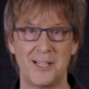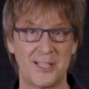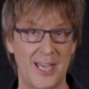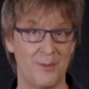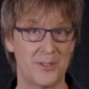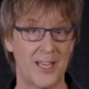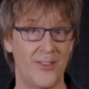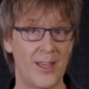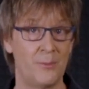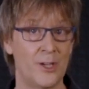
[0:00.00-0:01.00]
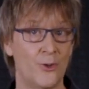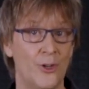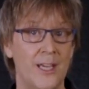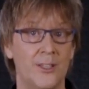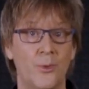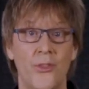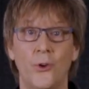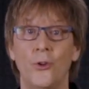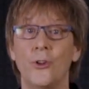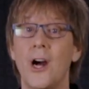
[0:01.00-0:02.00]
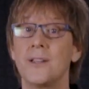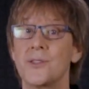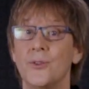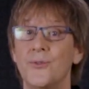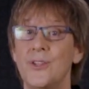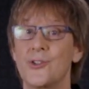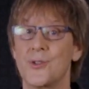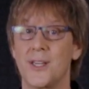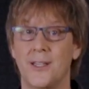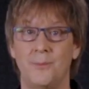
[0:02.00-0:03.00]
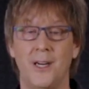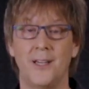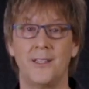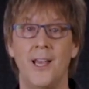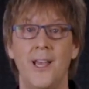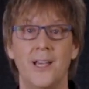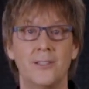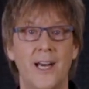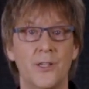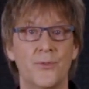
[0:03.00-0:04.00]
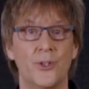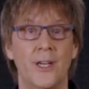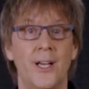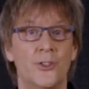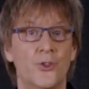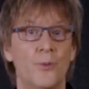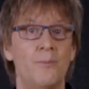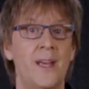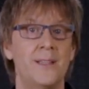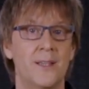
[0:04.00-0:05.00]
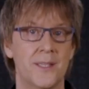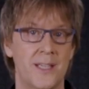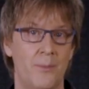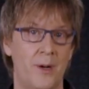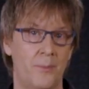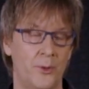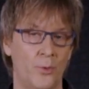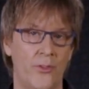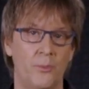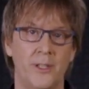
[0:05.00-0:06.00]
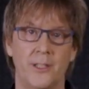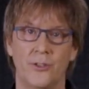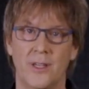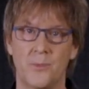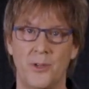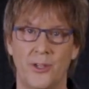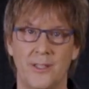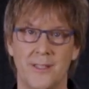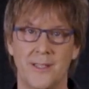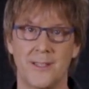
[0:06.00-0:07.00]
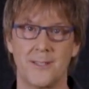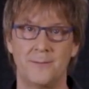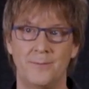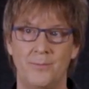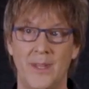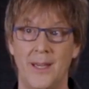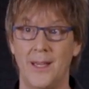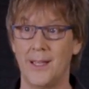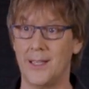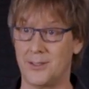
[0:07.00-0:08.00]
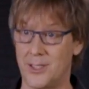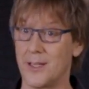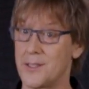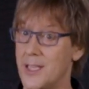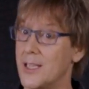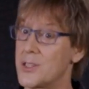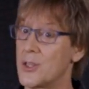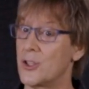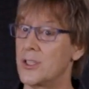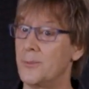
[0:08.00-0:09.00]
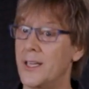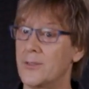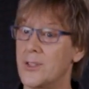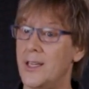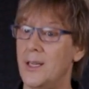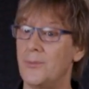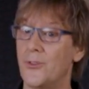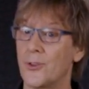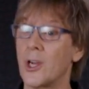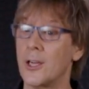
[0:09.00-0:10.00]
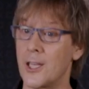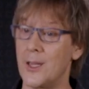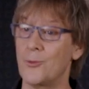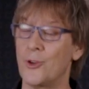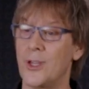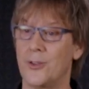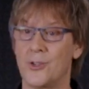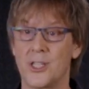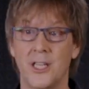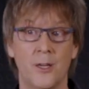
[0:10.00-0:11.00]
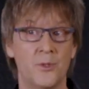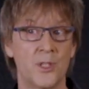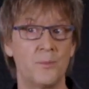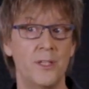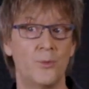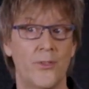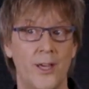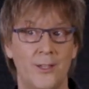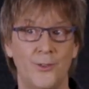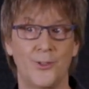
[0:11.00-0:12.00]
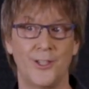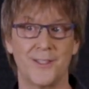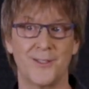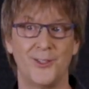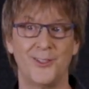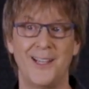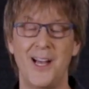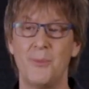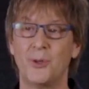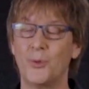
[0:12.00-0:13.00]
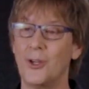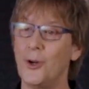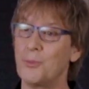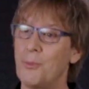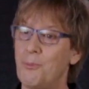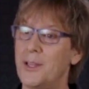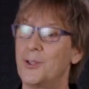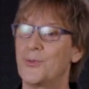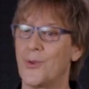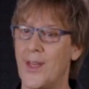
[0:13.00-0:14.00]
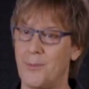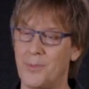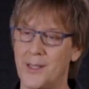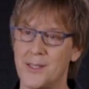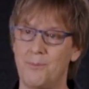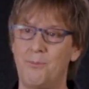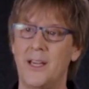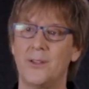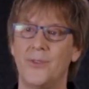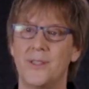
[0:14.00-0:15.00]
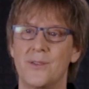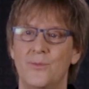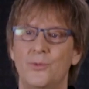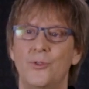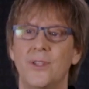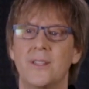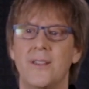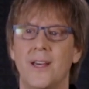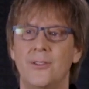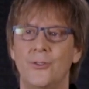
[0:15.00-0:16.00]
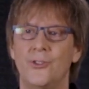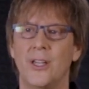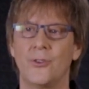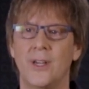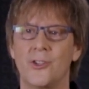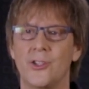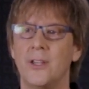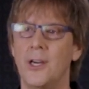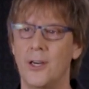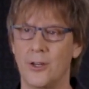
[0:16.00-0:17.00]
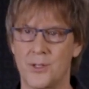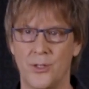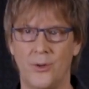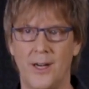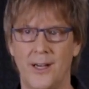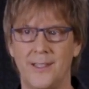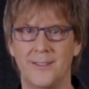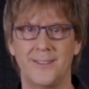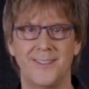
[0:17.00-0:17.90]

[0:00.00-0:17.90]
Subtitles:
Games can then be created with the whole console feature set in mind. It allows for a tremendous step up in what the player experiences. It does take a certain amount of time for game creators to get up to speed with that new console. But we're all prepared for that because the benefits of moving to that new generation are so high.